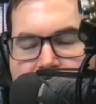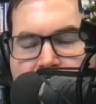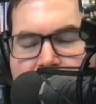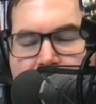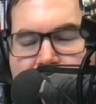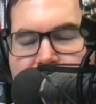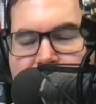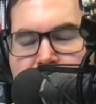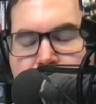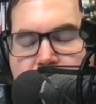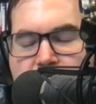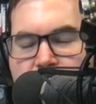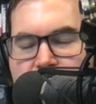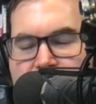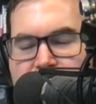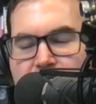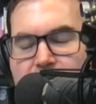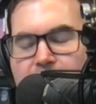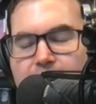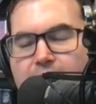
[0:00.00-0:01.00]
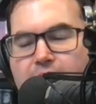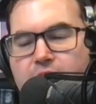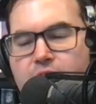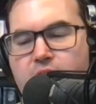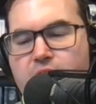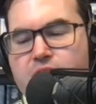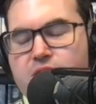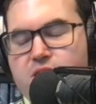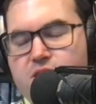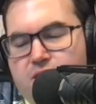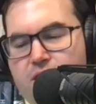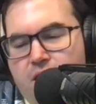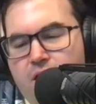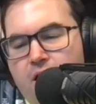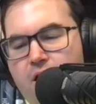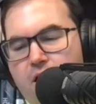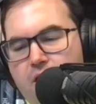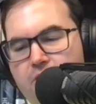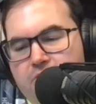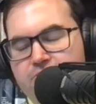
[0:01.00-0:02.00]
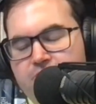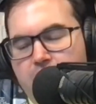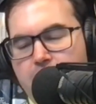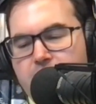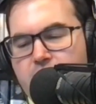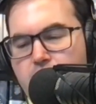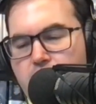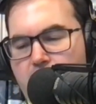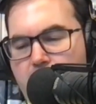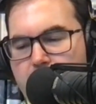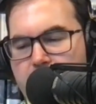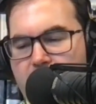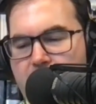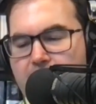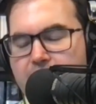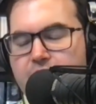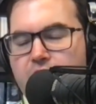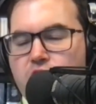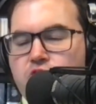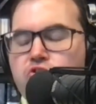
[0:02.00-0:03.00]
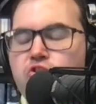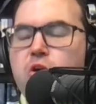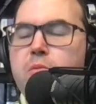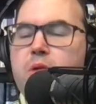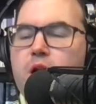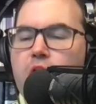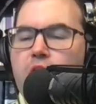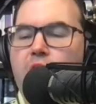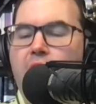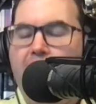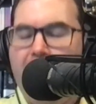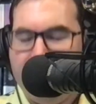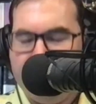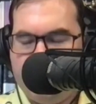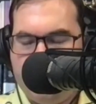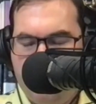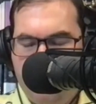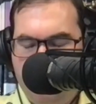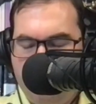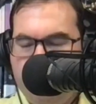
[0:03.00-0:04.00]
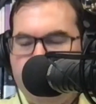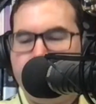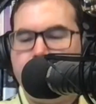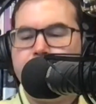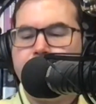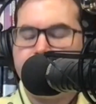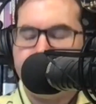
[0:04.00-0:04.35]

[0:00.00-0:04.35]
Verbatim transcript: conspiracy theorists from the web and even criminalize them.